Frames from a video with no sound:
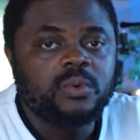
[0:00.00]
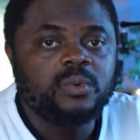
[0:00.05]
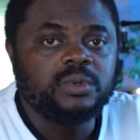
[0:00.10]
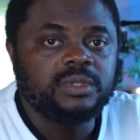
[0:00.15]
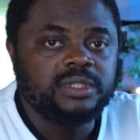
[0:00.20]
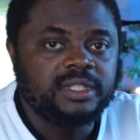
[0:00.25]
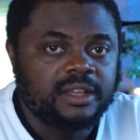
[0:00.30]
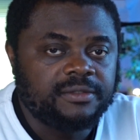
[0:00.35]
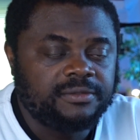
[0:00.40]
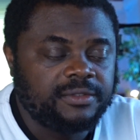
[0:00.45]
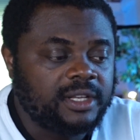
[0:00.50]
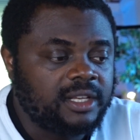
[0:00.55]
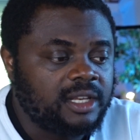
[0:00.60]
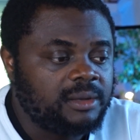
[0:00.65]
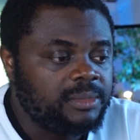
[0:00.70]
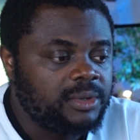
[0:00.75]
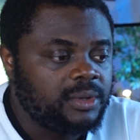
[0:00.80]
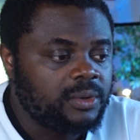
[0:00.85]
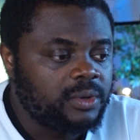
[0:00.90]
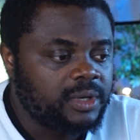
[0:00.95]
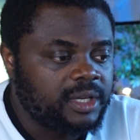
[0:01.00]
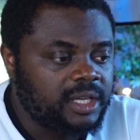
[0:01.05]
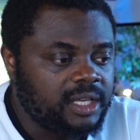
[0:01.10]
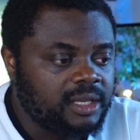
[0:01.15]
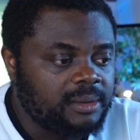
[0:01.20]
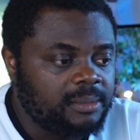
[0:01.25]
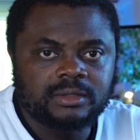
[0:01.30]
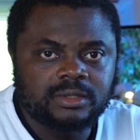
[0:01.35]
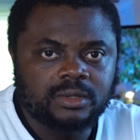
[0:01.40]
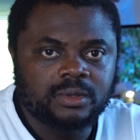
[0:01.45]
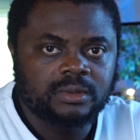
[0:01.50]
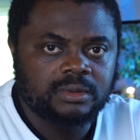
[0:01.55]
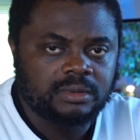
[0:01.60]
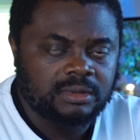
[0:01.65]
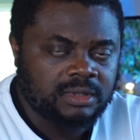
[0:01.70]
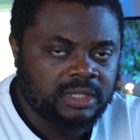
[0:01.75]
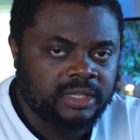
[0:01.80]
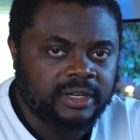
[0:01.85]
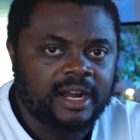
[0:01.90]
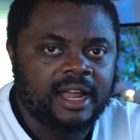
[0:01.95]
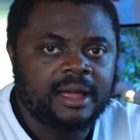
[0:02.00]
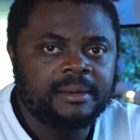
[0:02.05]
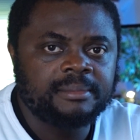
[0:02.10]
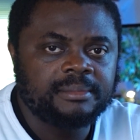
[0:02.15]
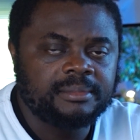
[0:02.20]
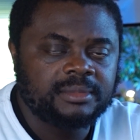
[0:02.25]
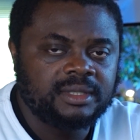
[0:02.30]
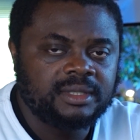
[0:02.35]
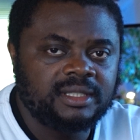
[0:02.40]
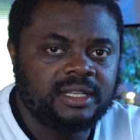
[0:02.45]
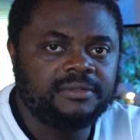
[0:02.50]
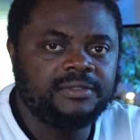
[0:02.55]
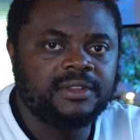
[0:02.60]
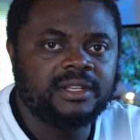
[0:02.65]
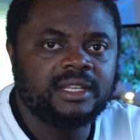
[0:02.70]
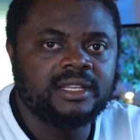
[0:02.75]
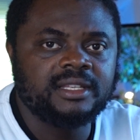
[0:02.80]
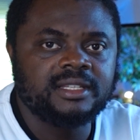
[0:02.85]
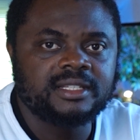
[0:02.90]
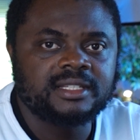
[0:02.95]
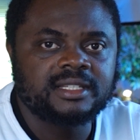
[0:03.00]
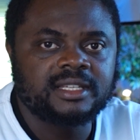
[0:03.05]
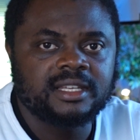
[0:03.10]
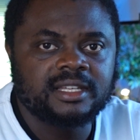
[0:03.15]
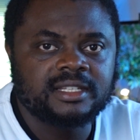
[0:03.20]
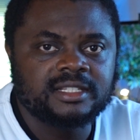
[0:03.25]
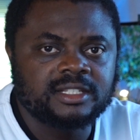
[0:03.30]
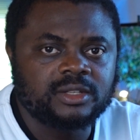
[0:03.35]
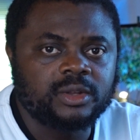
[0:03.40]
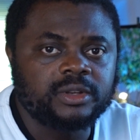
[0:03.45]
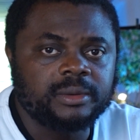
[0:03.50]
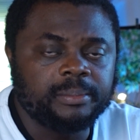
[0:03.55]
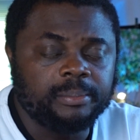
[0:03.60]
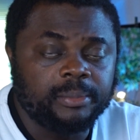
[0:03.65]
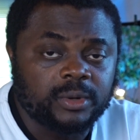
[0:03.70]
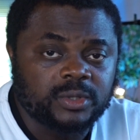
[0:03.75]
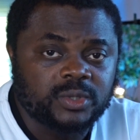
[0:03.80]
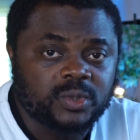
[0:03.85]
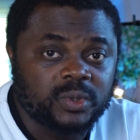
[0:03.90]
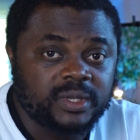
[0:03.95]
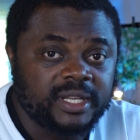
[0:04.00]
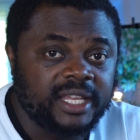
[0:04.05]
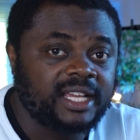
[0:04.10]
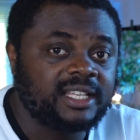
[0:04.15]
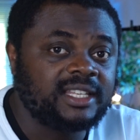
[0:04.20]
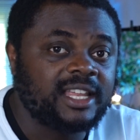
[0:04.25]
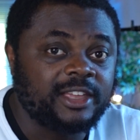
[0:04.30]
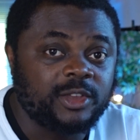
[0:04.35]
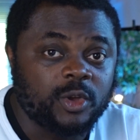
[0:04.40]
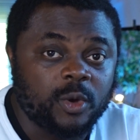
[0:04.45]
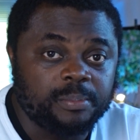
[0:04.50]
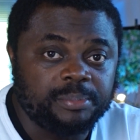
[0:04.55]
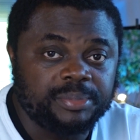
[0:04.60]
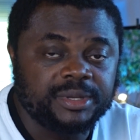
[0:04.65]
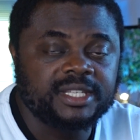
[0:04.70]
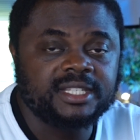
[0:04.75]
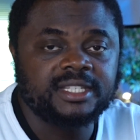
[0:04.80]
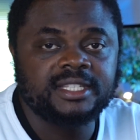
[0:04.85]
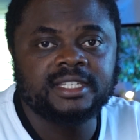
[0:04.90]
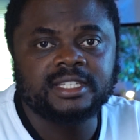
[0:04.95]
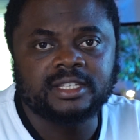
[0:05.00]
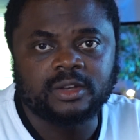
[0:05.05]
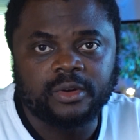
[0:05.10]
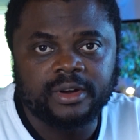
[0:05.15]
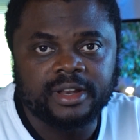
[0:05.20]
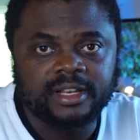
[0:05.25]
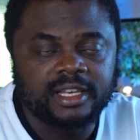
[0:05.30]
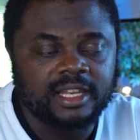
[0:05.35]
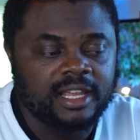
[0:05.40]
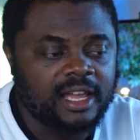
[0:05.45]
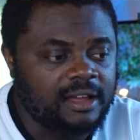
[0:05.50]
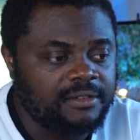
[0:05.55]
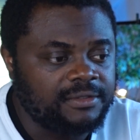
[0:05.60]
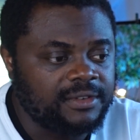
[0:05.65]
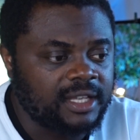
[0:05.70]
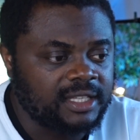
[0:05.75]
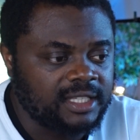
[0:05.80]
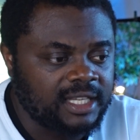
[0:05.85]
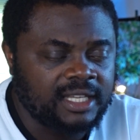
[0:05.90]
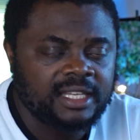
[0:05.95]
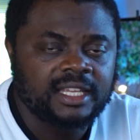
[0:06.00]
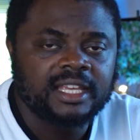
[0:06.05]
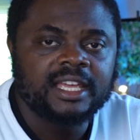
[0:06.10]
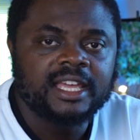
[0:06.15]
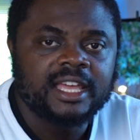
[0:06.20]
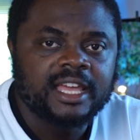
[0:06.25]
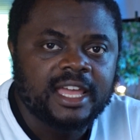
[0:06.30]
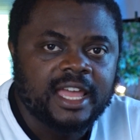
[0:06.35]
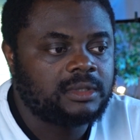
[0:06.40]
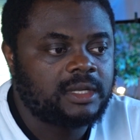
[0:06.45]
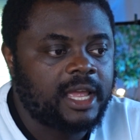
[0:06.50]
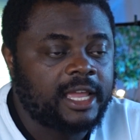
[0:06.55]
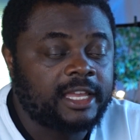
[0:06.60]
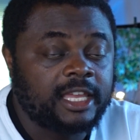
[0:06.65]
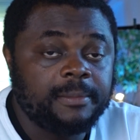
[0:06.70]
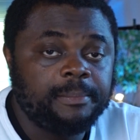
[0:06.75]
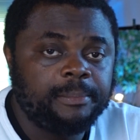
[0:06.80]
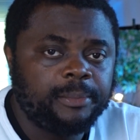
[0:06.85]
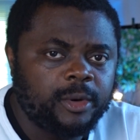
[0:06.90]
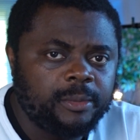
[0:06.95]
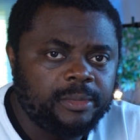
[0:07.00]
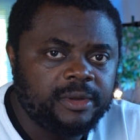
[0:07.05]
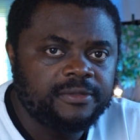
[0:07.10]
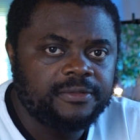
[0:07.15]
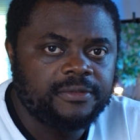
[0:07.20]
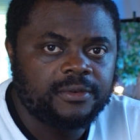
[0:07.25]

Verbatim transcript: would definitely be okay. So the RAM definitely in this case is not the bottleneck that your PC is currently having. And then I keep probing